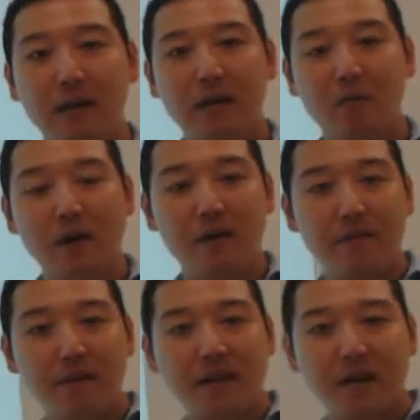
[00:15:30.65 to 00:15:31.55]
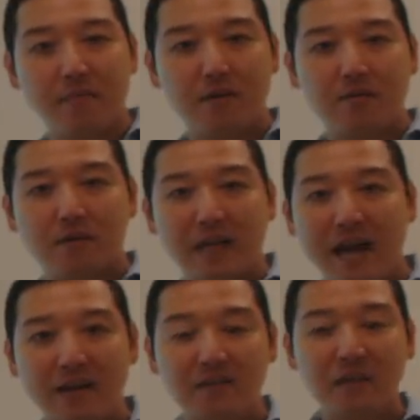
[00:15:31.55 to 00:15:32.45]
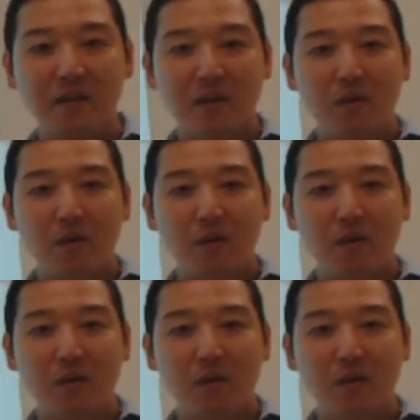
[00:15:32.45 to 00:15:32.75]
the economy sort of lags,